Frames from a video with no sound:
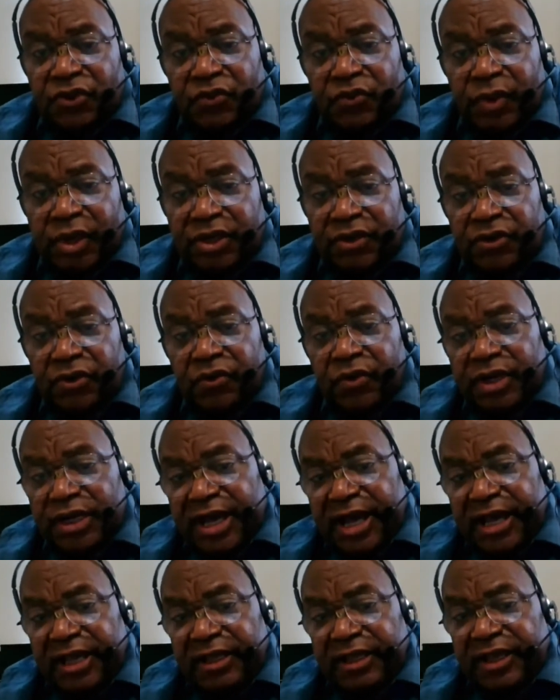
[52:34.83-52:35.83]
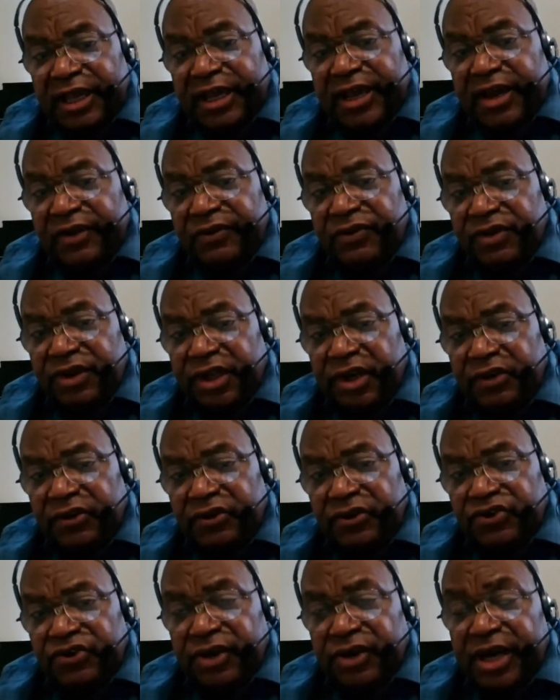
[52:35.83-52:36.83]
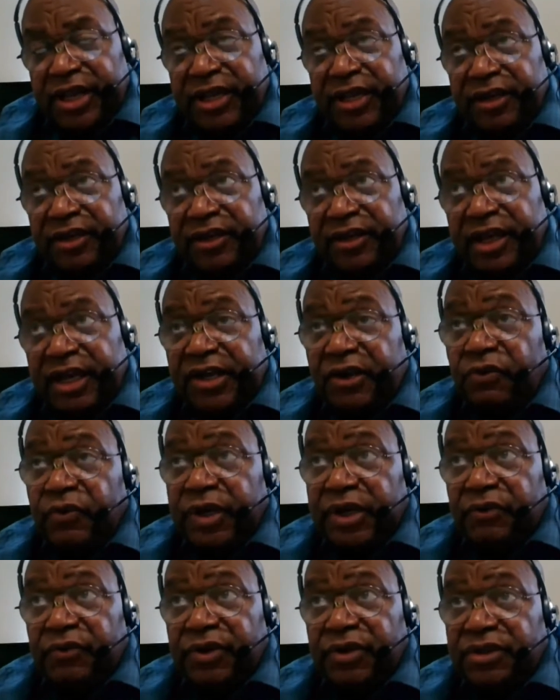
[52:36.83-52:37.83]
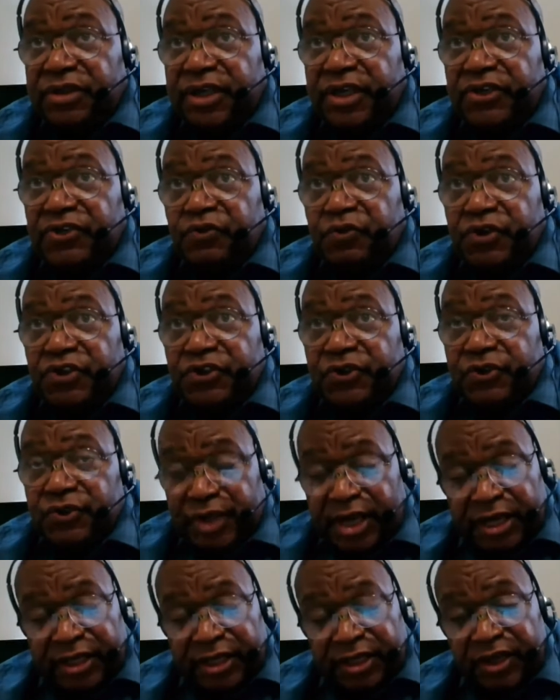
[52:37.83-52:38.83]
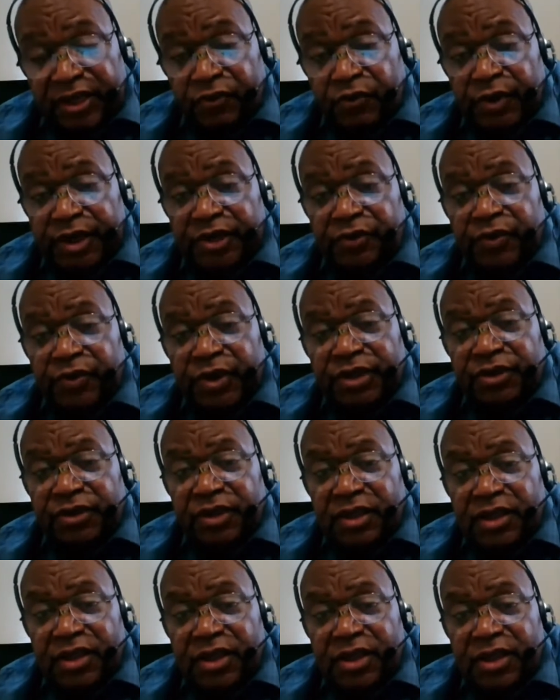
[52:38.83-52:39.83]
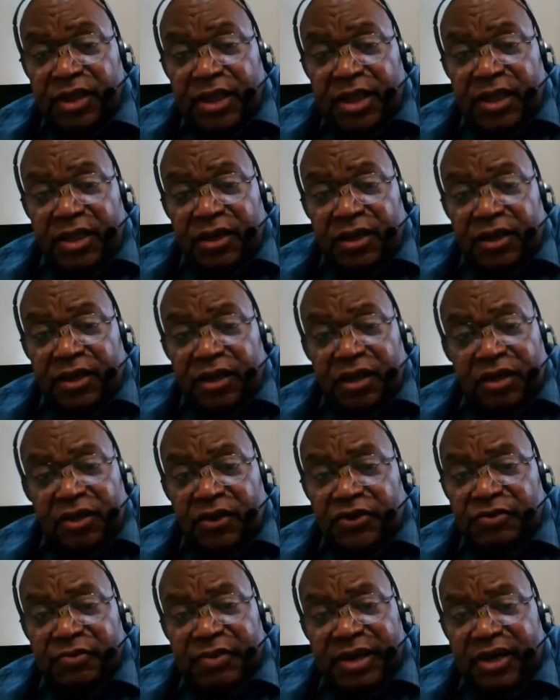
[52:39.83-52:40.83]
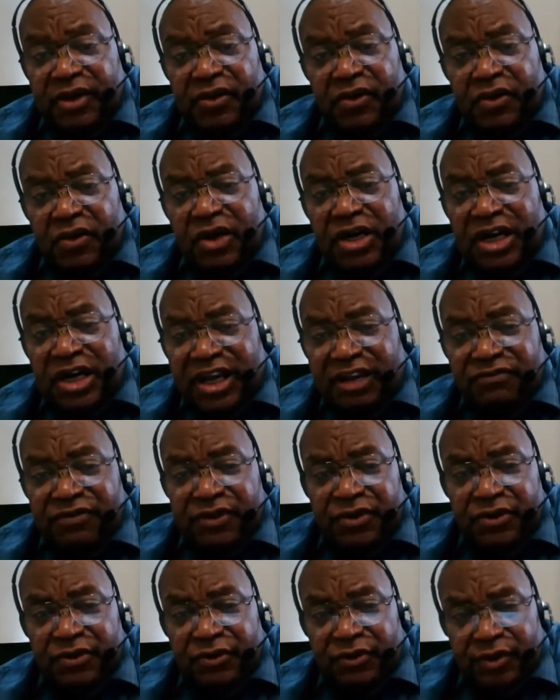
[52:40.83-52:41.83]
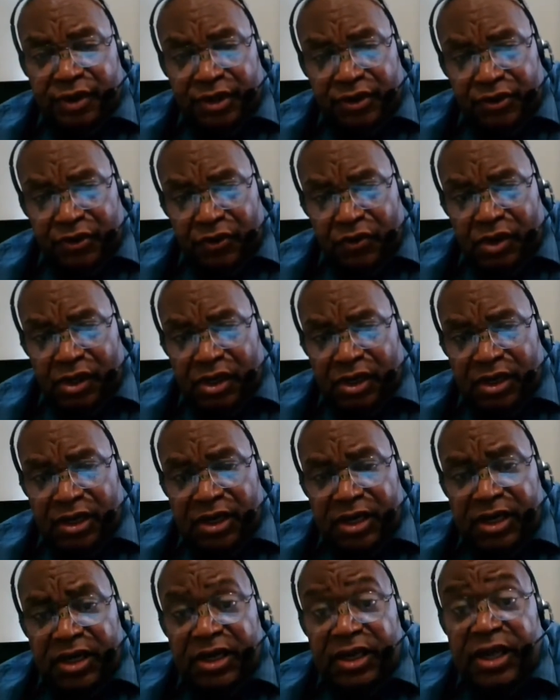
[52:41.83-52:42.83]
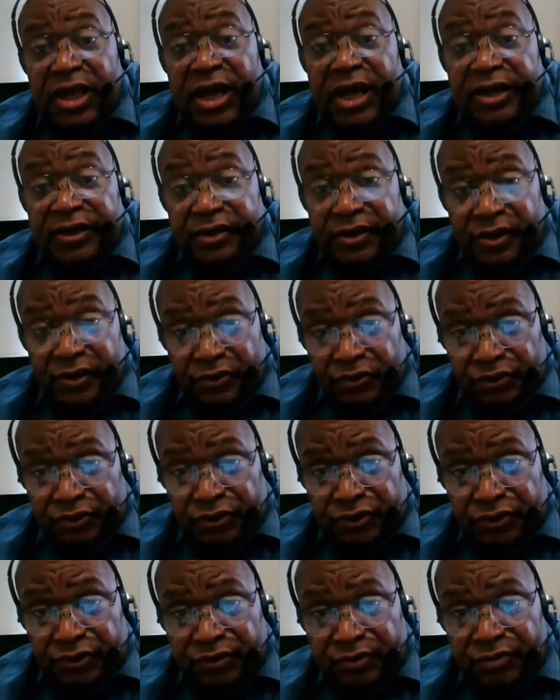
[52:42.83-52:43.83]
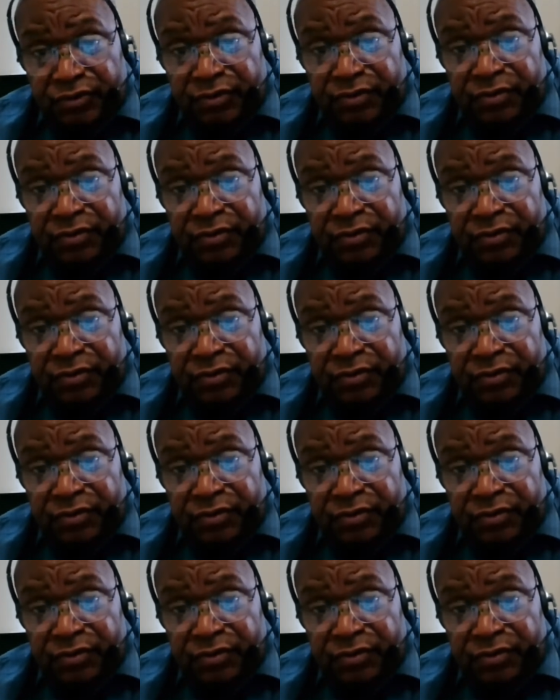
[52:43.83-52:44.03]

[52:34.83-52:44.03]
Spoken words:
So when you and I get out there to try and get away with things we should not get away with, it doesn't matter how clever you think you are, God knows.